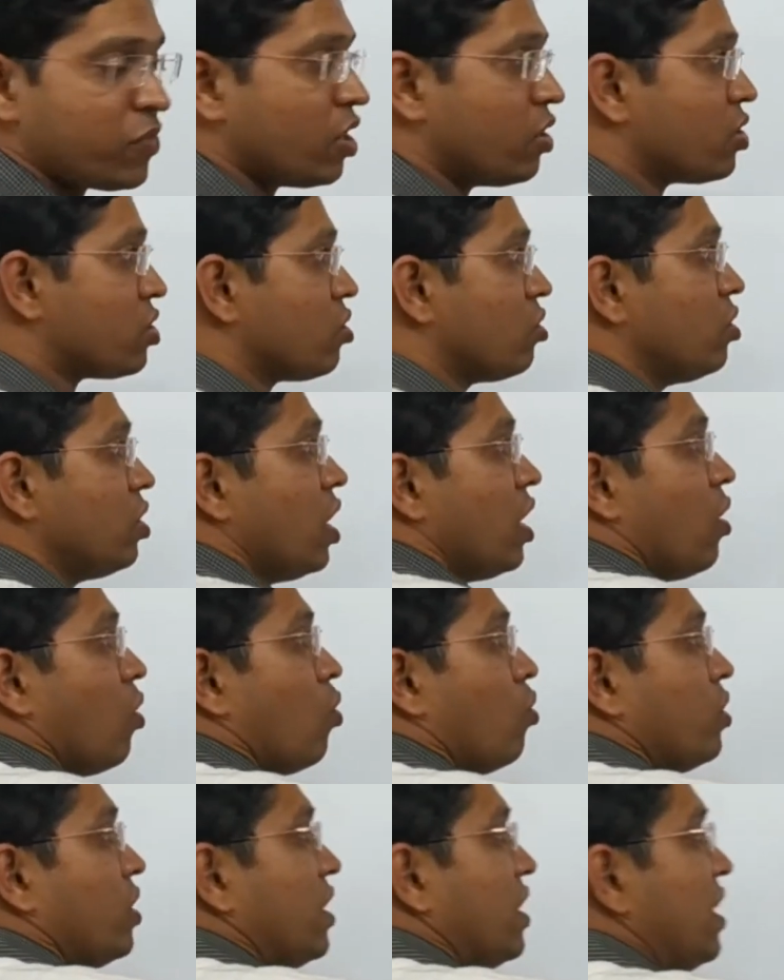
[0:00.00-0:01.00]
So
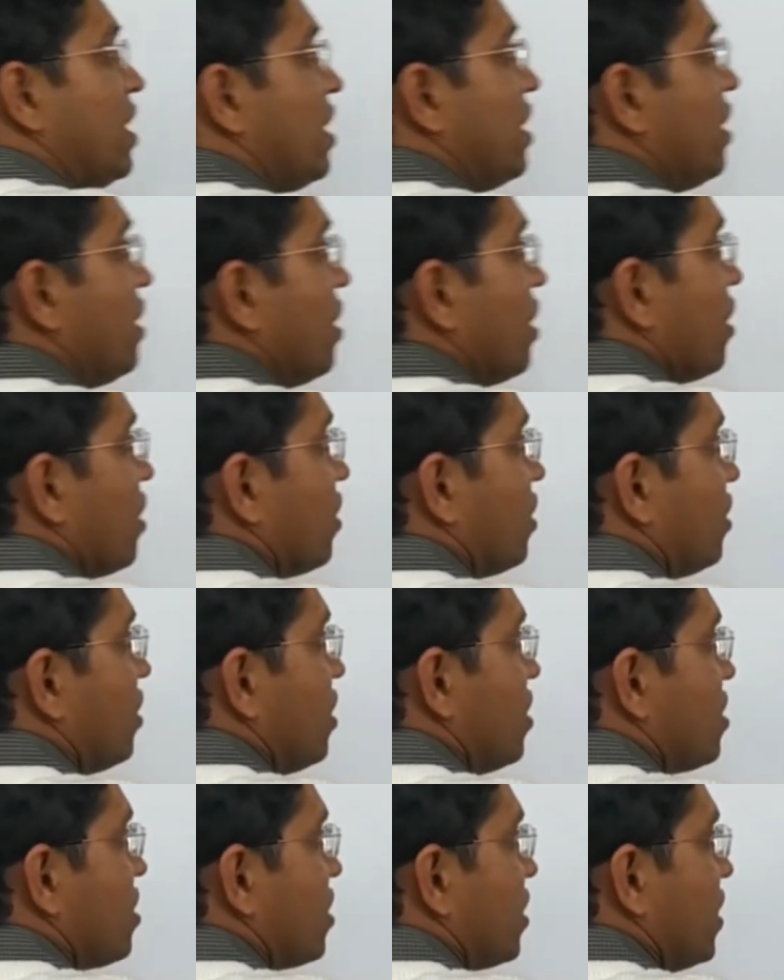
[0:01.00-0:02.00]
only
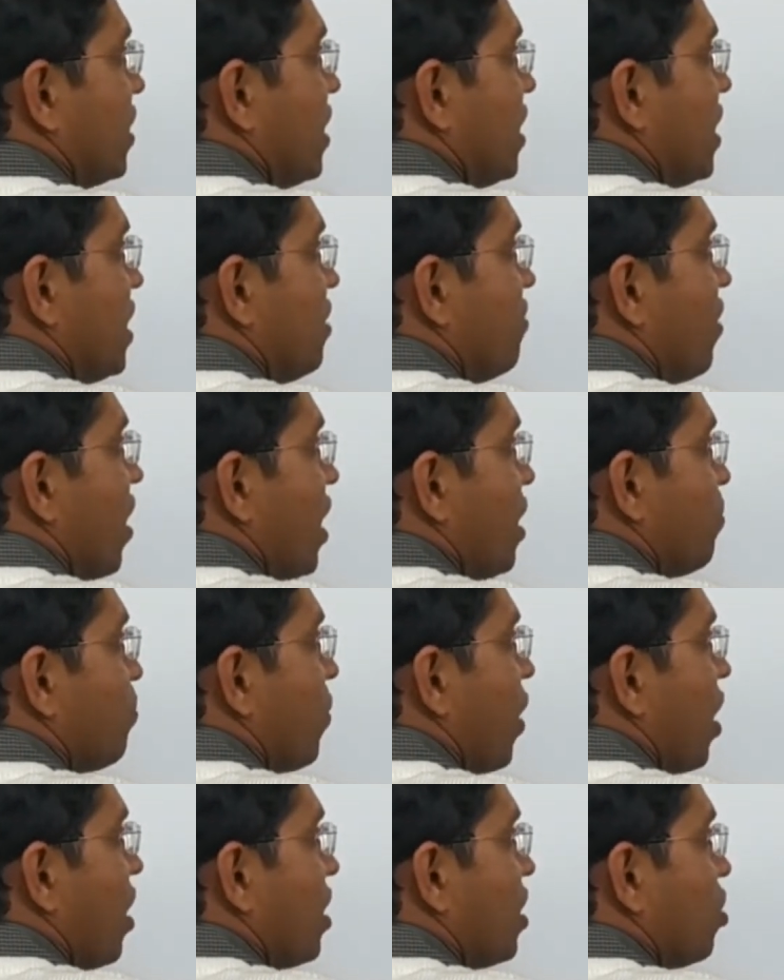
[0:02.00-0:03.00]
this dy
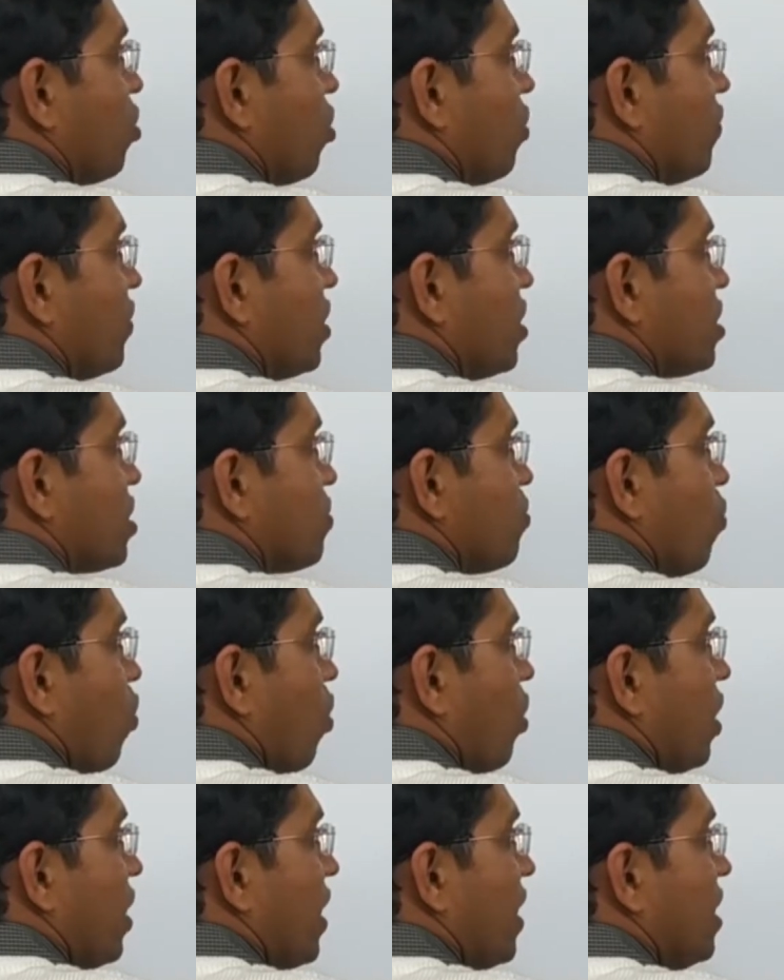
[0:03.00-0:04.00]
part of the
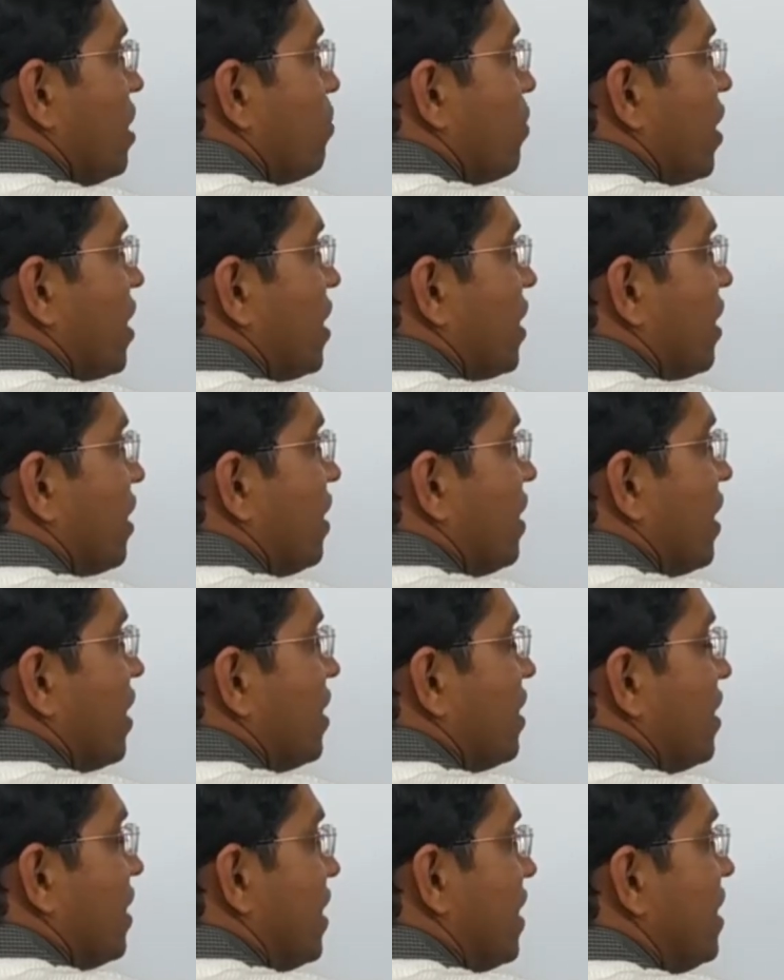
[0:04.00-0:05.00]
small elemental
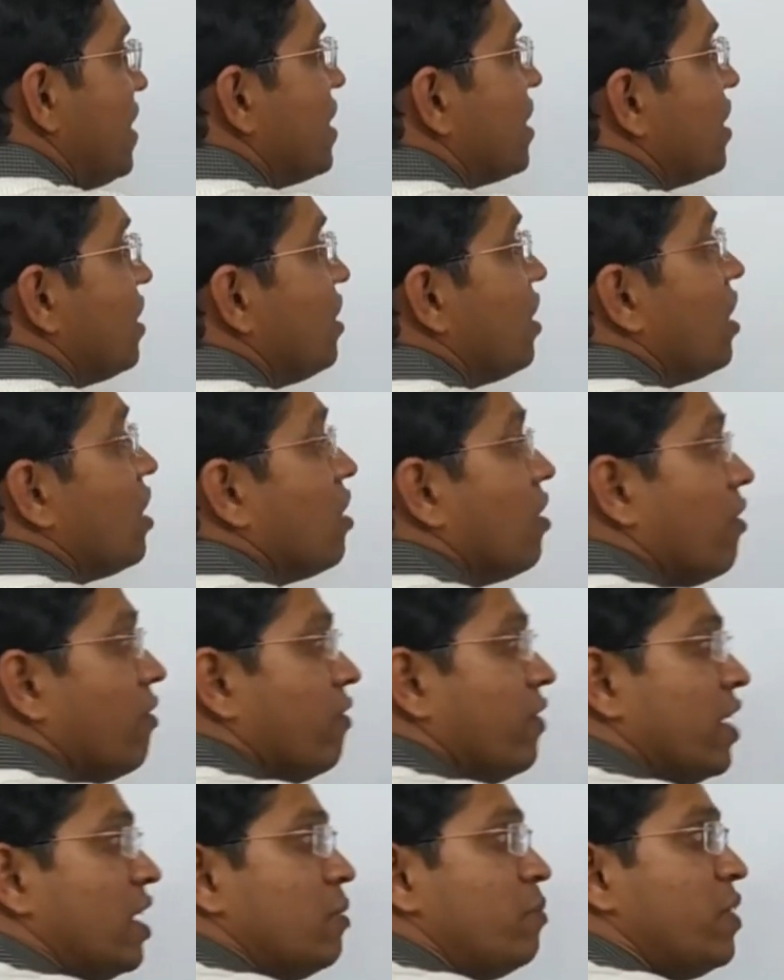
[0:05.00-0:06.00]
length dl
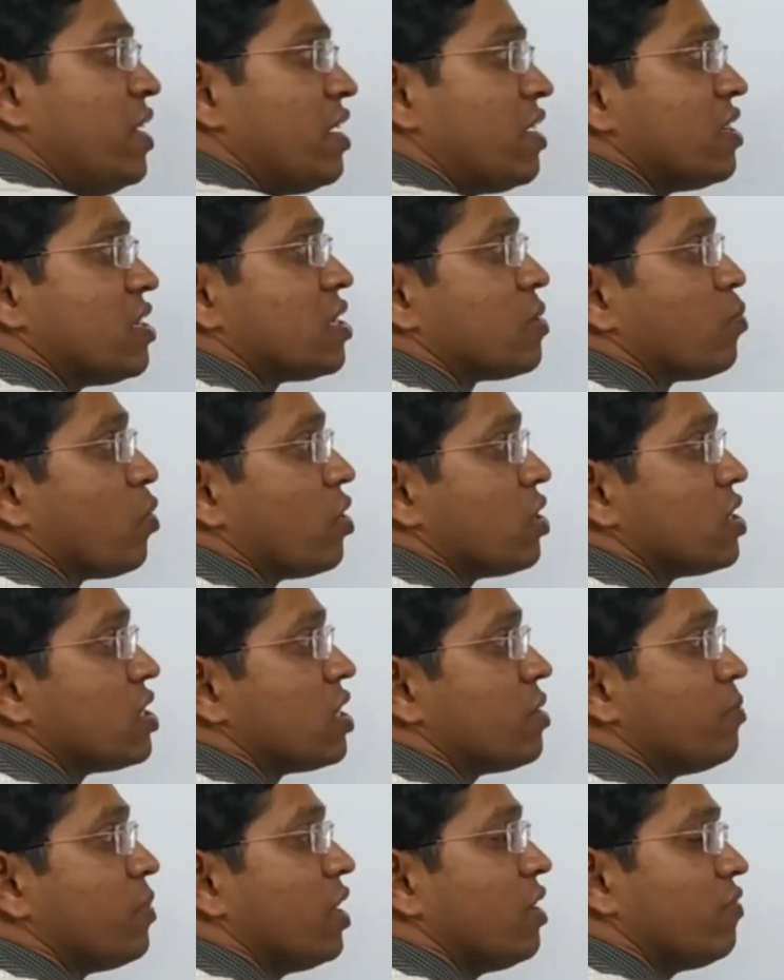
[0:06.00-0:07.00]
will be
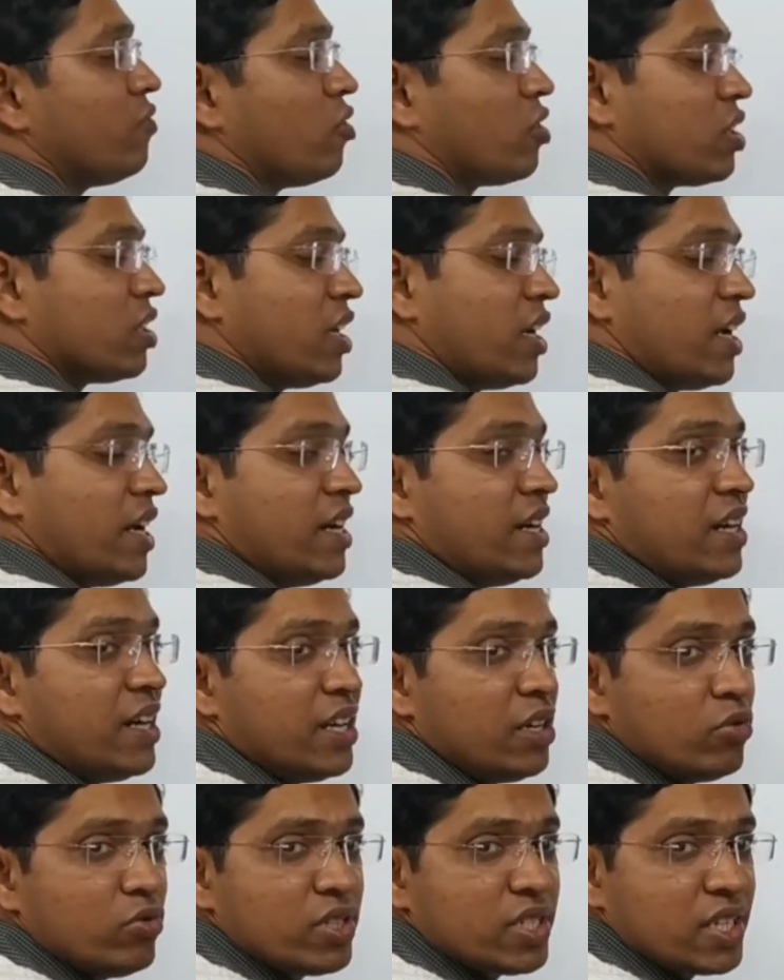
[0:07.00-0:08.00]
responsible for the
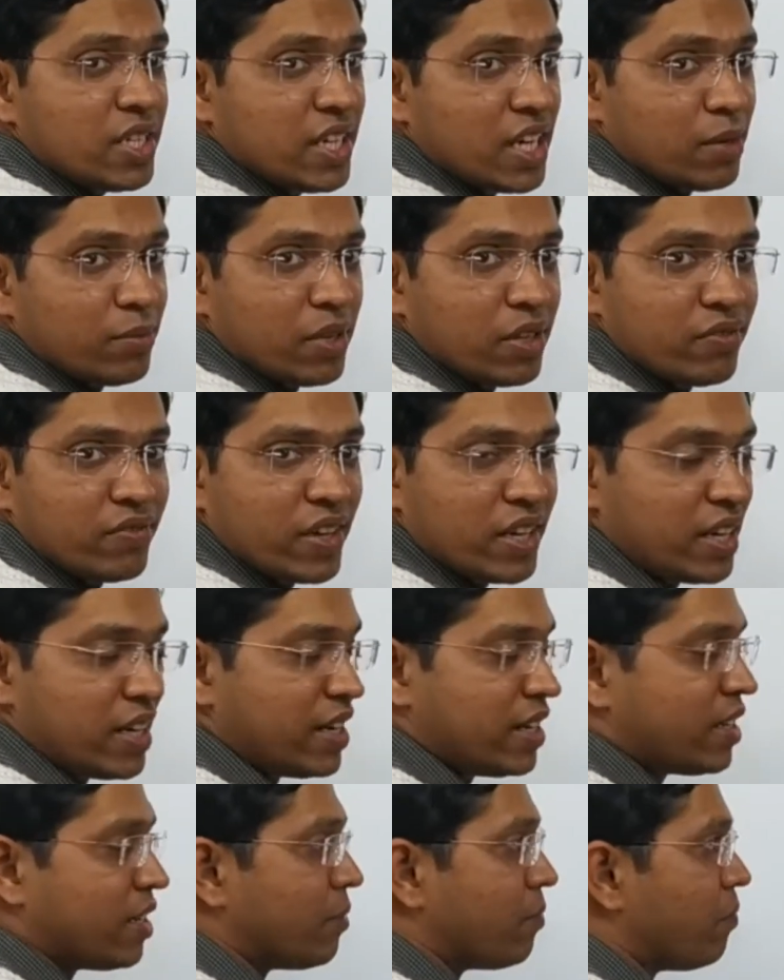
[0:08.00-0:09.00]
induced EMF in
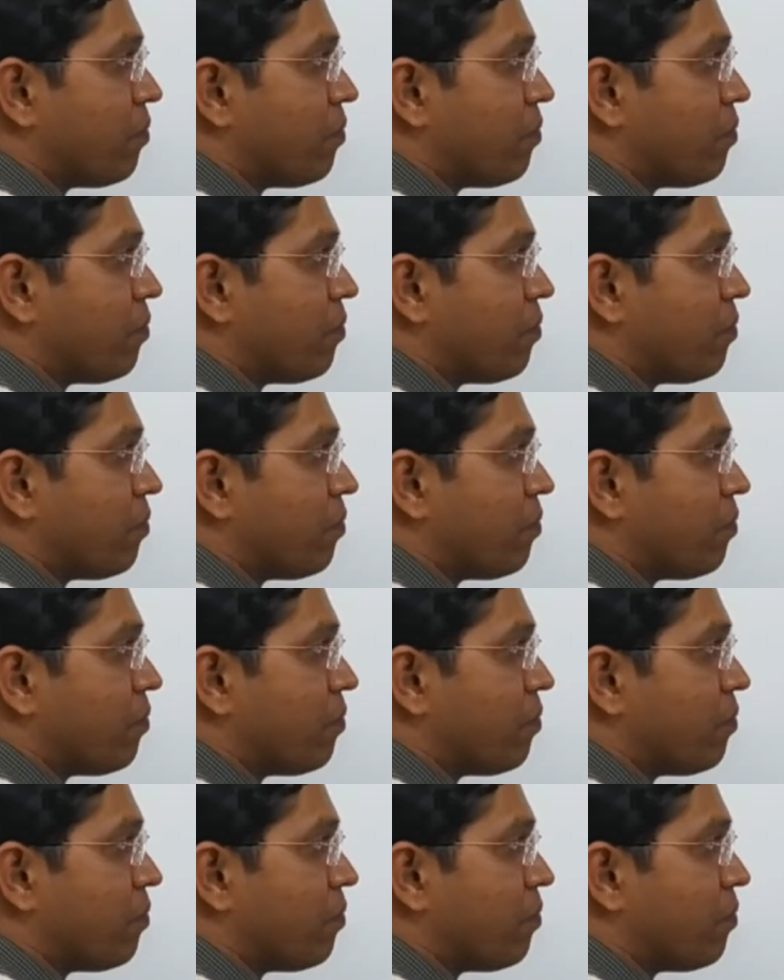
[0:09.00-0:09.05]
it.